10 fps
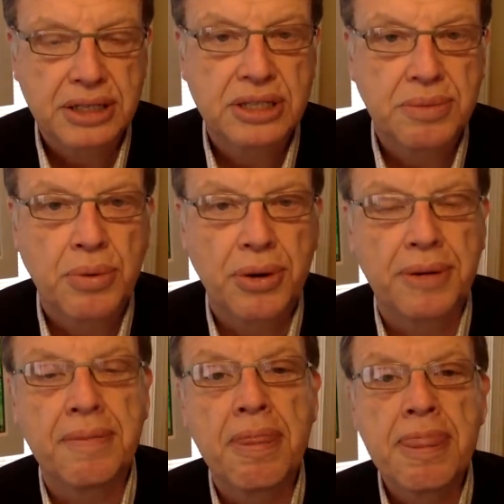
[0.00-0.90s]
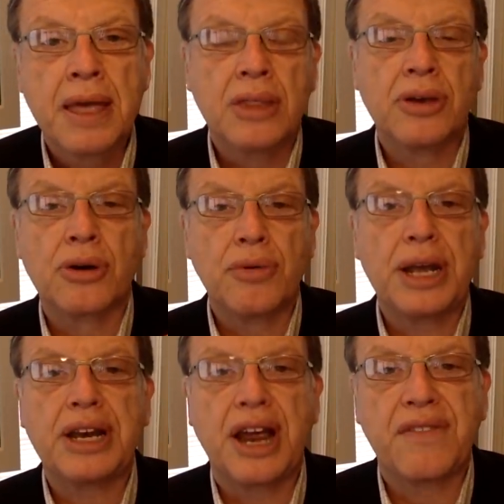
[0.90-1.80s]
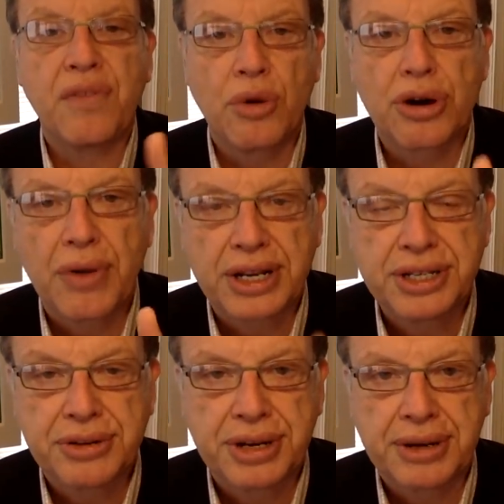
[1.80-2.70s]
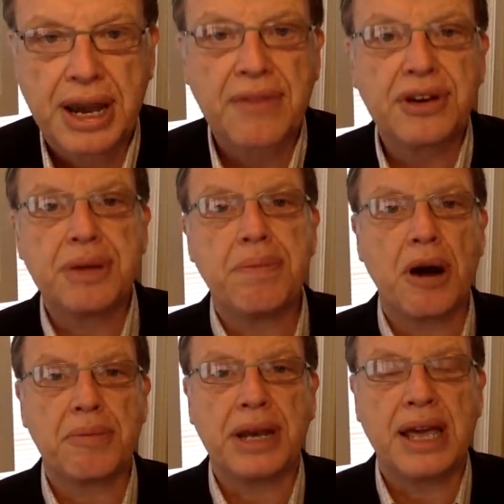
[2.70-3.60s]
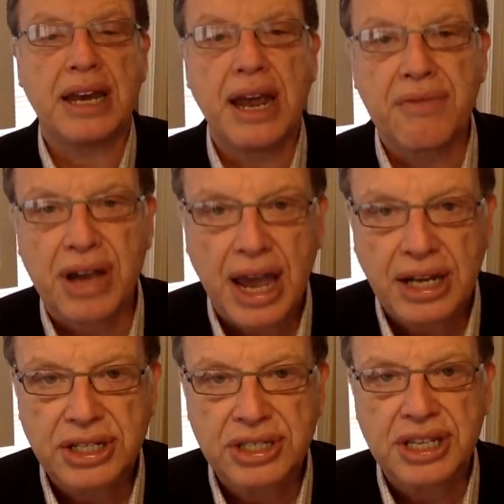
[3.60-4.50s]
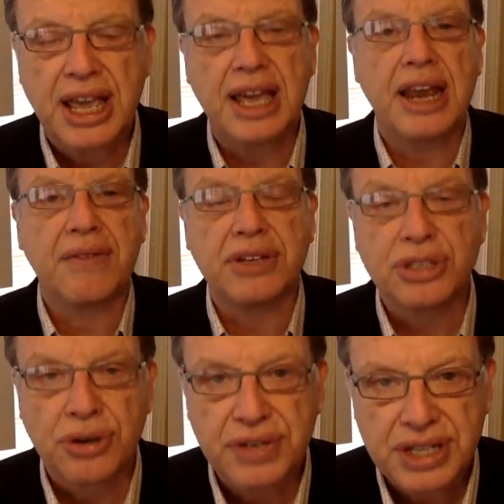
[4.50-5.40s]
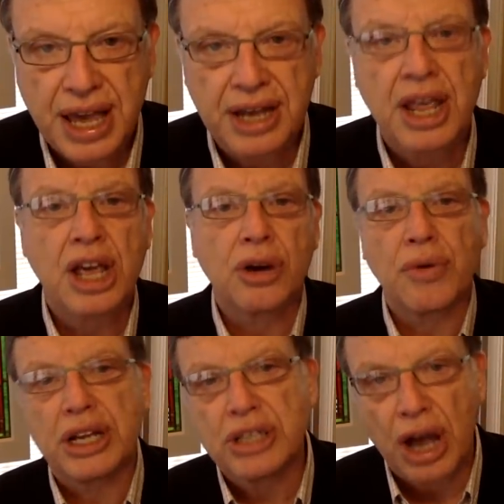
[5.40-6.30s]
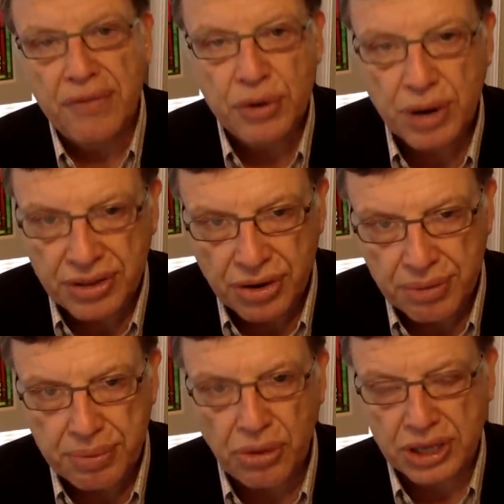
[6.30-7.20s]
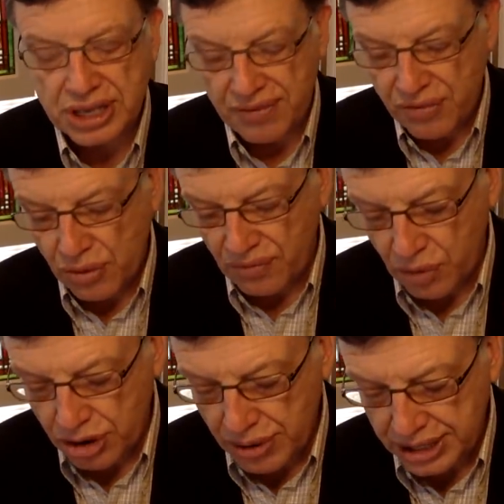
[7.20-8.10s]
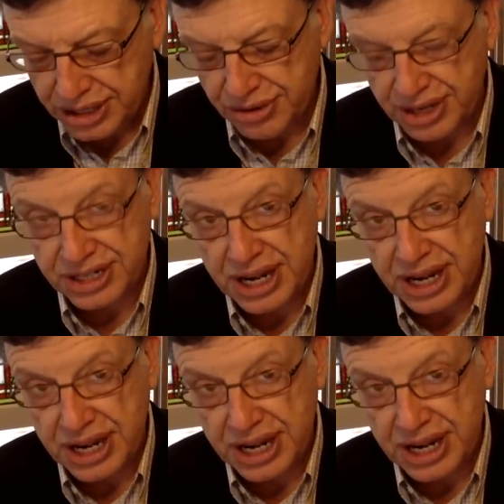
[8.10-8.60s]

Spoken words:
This is important. They're graded on 4 criteria. Every department head, every agency head, every service head grades every one of their employees on 4 criteria.